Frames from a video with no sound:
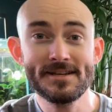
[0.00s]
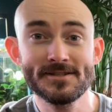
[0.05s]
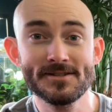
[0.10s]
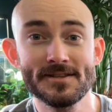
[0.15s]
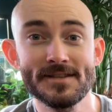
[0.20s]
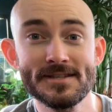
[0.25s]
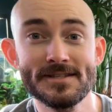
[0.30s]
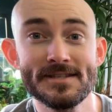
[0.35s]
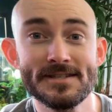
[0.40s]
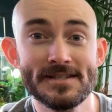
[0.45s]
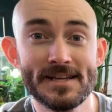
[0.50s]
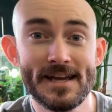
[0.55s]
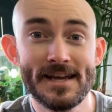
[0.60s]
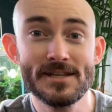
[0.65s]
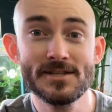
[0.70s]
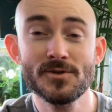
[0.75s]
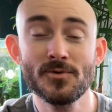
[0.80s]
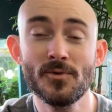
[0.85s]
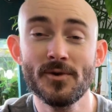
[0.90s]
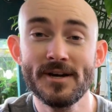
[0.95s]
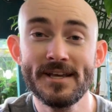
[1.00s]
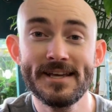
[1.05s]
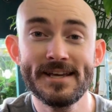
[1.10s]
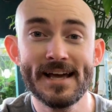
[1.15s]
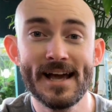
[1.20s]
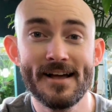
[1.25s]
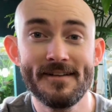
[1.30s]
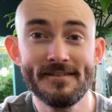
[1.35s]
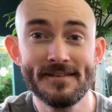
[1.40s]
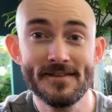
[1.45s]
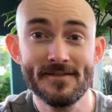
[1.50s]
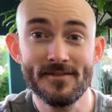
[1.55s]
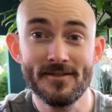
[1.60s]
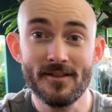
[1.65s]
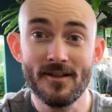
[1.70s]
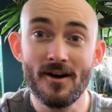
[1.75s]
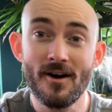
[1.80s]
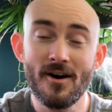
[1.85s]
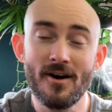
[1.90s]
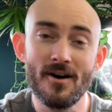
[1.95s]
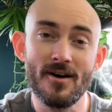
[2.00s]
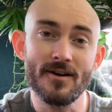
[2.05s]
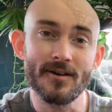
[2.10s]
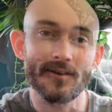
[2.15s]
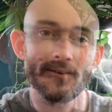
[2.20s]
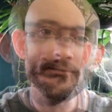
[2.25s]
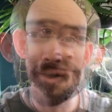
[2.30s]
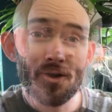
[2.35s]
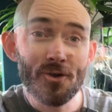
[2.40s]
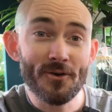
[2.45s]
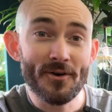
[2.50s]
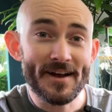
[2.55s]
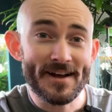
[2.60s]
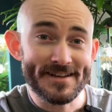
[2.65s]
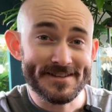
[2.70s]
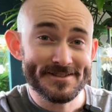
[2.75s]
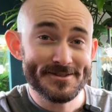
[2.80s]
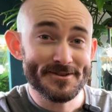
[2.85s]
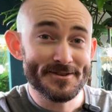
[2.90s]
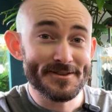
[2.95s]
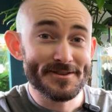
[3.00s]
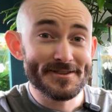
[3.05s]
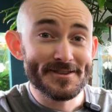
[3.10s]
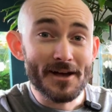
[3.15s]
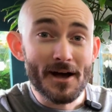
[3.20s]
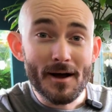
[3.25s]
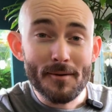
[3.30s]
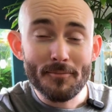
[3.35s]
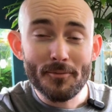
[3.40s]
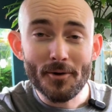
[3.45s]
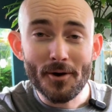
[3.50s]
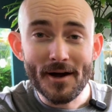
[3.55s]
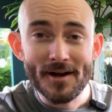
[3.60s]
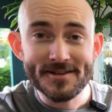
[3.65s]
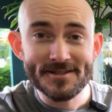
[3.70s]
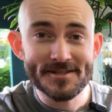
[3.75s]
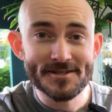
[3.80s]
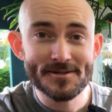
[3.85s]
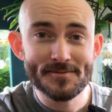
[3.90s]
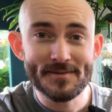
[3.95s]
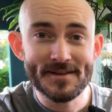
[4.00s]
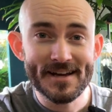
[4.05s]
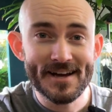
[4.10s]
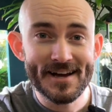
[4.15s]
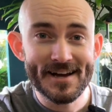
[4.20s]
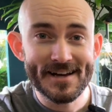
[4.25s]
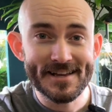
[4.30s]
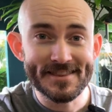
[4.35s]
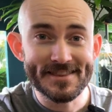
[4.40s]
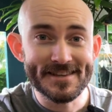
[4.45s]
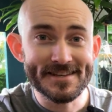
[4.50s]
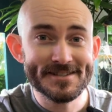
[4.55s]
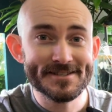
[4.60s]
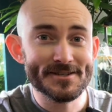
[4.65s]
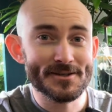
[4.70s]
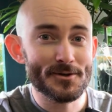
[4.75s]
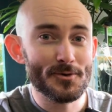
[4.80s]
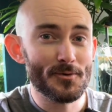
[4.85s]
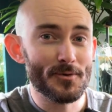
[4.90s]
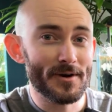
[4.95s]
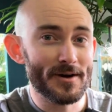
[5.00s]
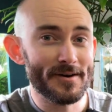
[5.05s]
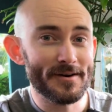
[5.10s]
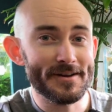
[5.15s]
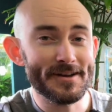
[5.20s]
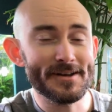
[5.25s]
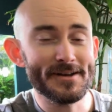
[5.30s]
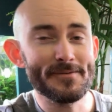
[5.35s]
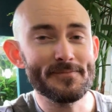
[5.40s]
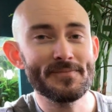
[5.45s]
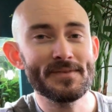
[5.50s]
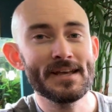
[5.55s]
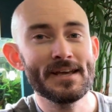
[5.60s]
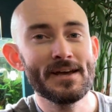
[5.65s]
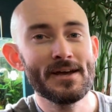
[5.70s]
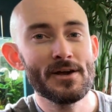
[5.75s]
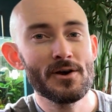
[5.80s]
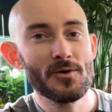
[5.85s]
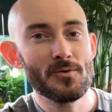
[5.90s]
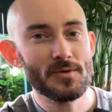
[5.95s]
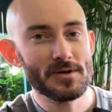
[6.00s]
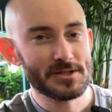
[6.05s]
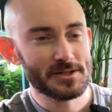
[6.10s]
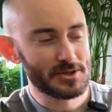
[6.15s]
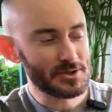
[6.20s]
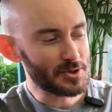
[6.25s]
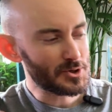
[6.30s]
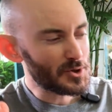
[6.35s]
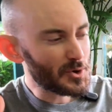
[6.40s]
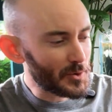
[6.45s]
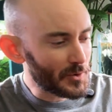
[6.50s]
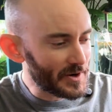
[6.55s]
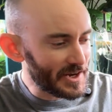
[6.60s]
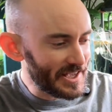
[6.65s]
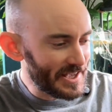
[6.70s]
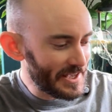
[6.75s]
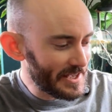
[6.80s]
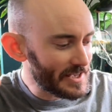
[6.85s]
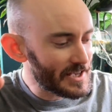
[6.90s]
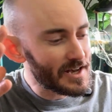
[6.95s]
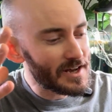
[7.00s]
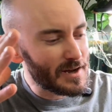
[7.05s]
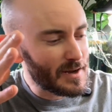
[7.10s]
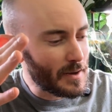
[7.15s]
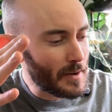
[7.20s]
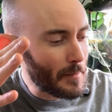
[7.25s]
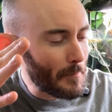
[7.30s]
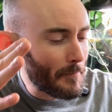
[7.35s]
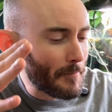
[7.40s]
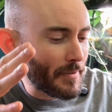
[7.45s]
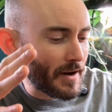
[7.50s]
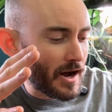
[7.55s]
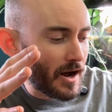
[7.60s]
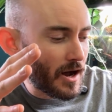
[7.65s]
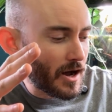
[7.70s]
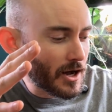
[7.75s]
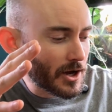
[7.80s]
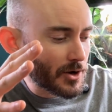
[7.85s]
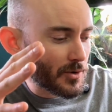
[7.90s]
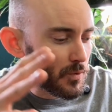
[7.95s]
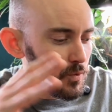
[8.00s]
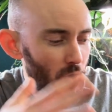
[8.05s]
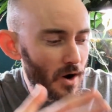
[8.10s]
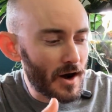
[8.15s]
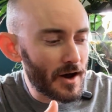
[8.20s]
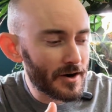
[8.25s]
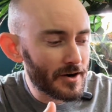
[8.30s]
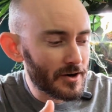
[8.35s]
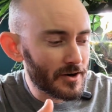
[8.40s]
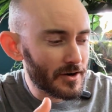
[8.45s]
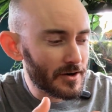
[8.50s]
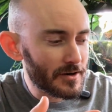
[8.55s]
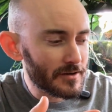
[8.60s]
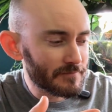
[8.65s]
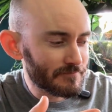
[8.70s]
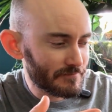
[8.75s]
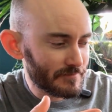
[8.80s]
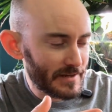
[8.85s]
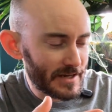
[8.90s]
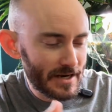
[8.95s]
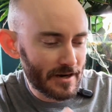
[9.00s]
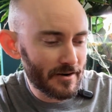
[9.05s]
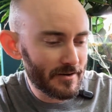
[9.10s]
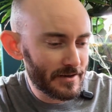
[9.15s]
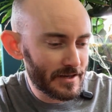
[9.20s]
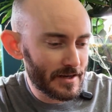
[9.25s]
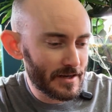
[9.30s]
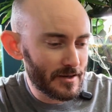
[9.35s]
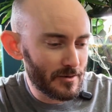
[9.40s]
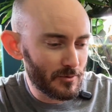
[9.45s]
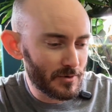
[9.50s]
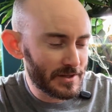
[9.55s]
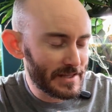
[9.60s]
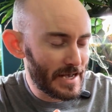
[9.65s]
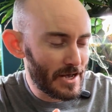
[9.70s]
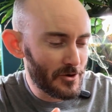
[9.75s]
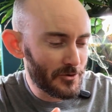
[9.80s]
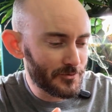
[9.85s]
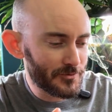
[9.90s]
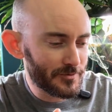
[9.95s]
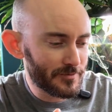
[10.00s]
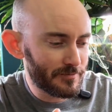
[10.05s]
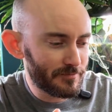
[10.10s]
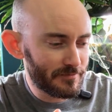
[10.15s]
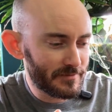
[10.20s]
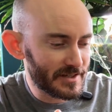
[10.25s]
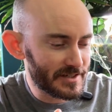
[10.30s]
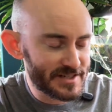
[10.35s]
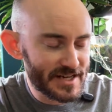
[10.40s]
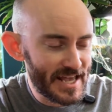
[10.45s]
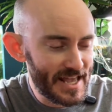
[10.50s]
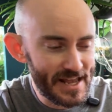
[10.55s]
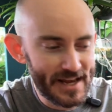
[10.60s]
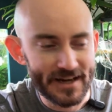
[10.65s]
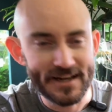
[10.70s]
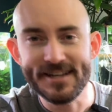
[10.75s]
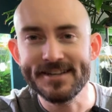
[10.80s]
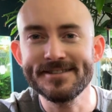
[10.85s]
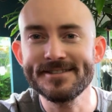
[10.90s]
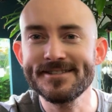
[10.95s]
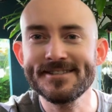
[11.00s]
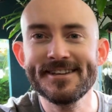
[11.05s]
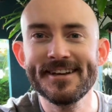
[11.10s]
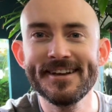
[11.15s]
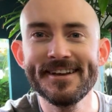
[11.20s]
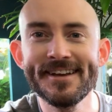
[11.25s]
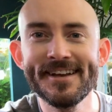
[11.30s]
so this is a 20-gallon long. Alright, so the thought process behind this aquarium was to create a bog water area without the tannins,